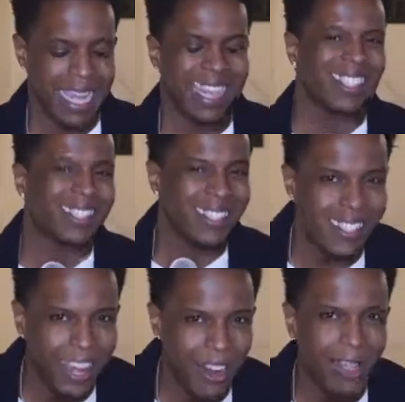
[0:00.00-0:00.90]
The
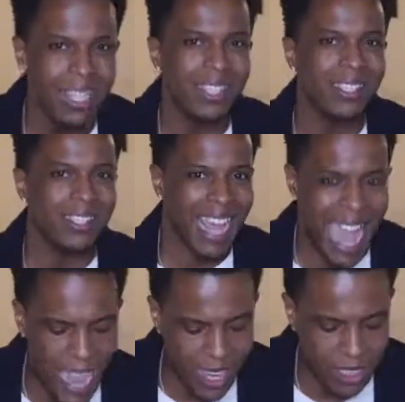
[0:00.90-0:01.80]
scariest
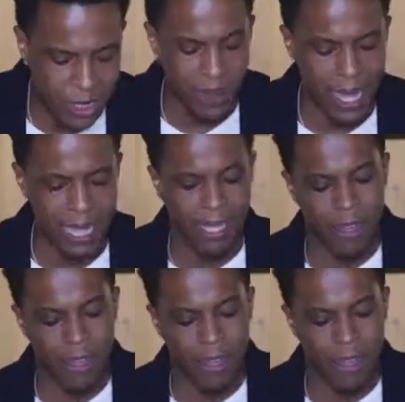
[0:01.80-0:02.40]
aspect